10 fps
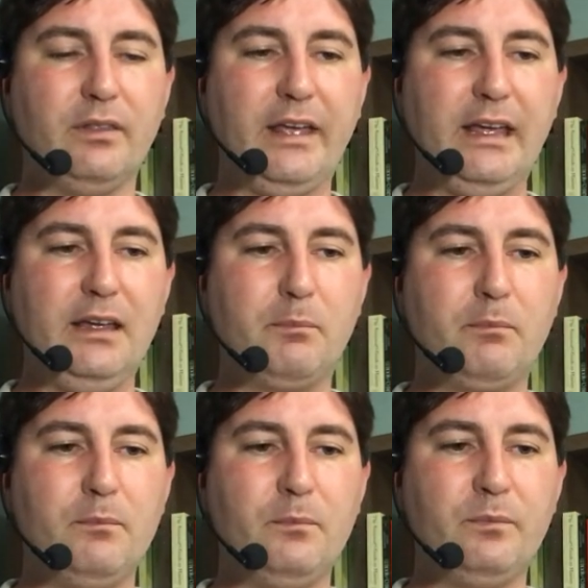they,
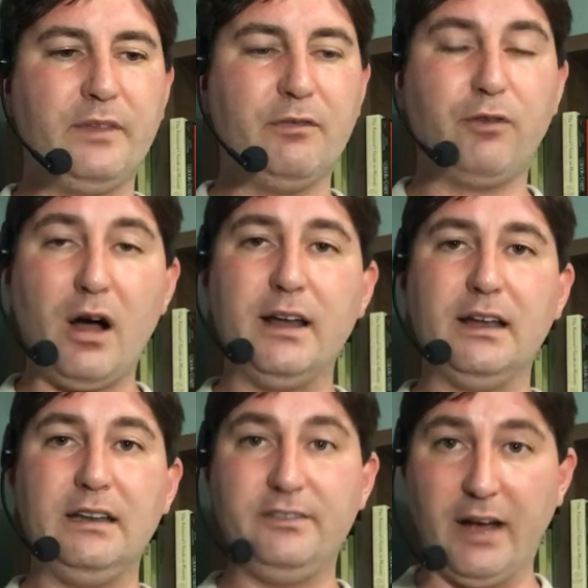they
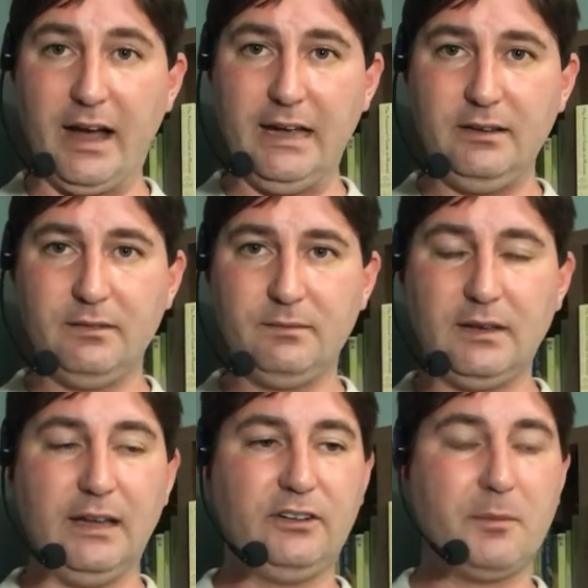fought and died
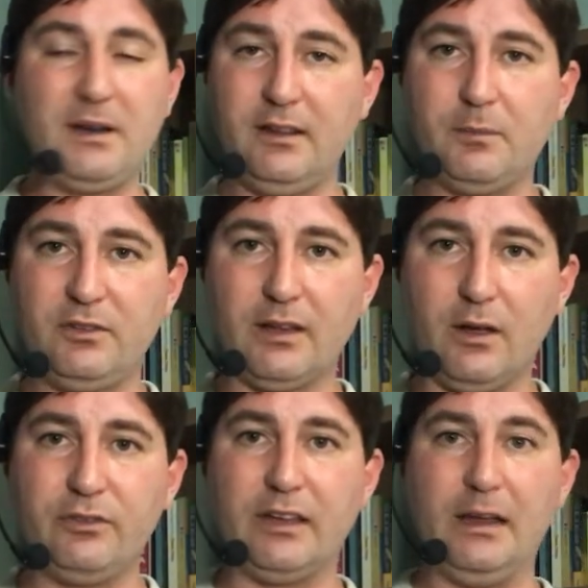and committed
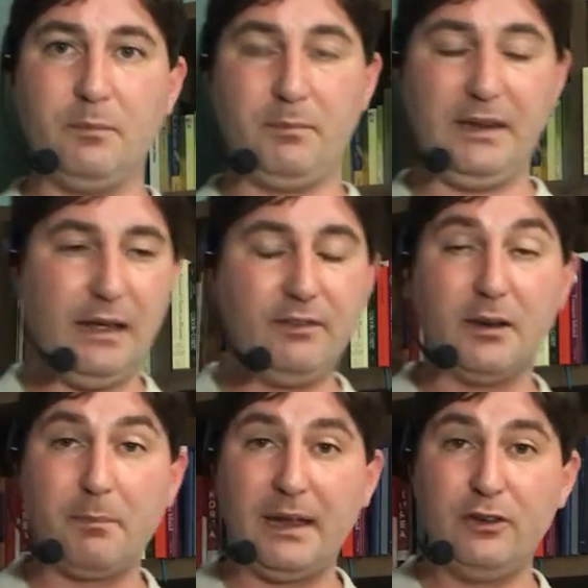themselves and behaved
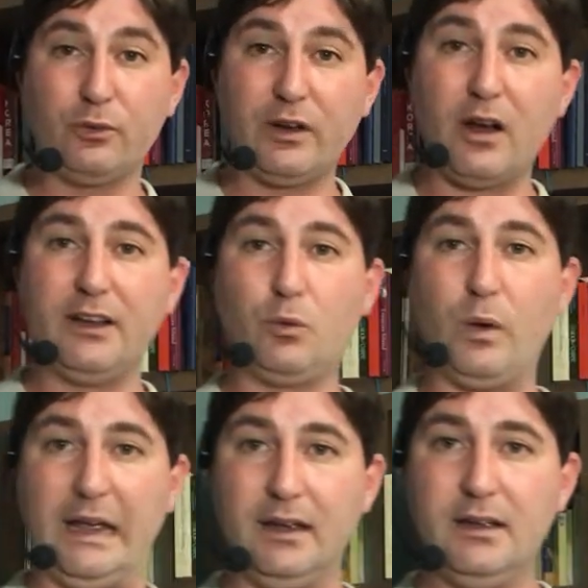in a patriotic
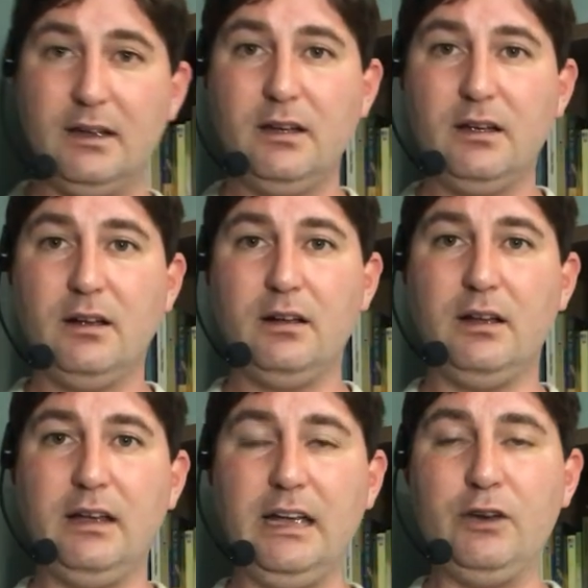way
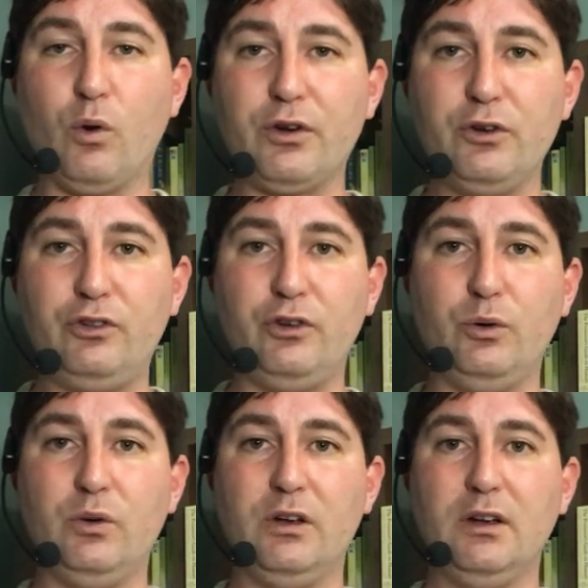in order
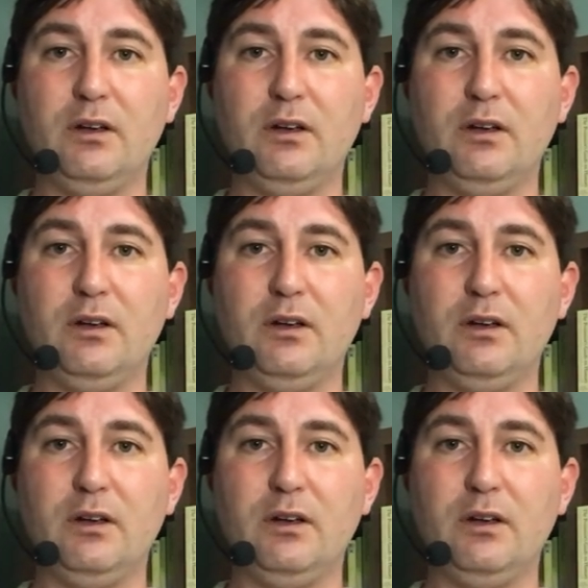to